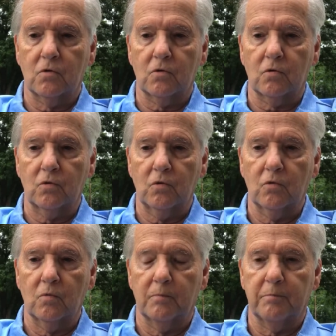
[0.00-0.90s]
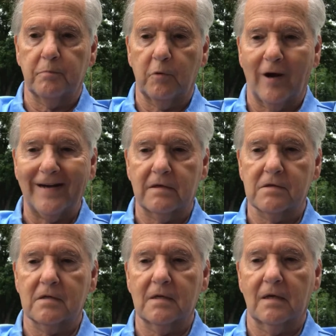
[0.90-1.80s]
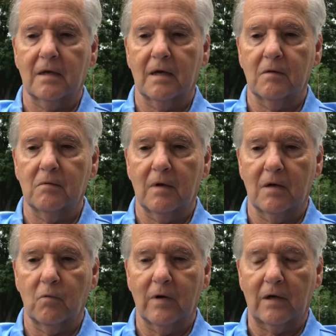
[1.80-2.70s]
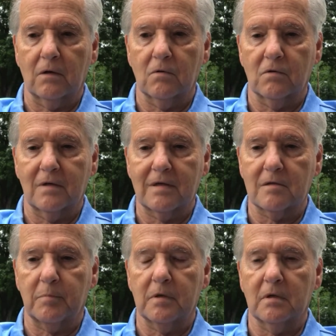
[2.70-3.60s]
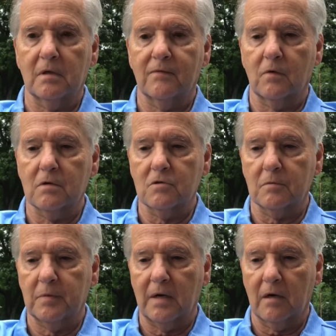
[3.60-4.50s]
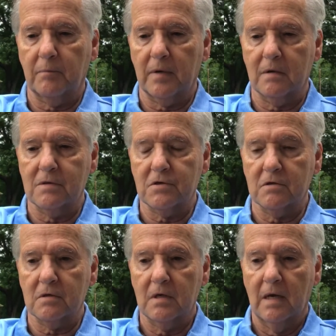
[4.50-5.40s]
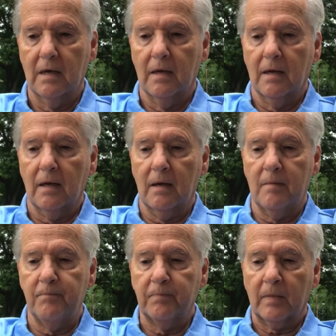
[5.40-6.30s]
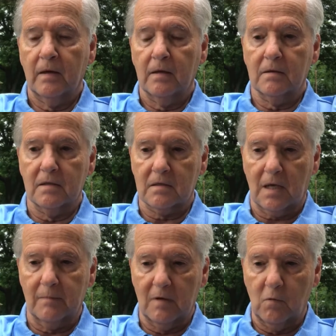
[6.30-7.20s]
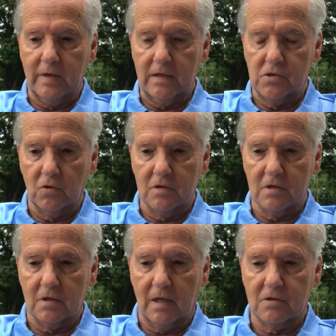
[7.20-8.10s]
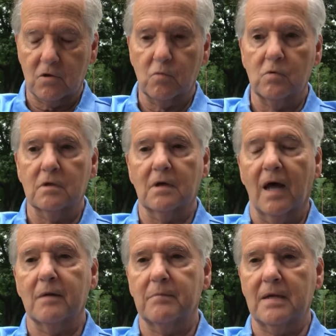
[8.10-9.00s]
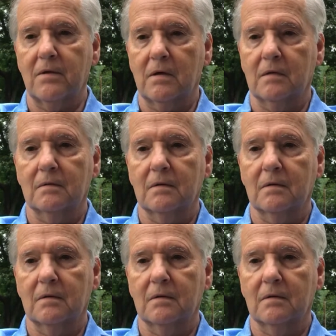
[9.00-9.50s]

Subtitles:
to practicing a regular discipline of worship in our parishes. This coming week, Joyce and Lester will not be there.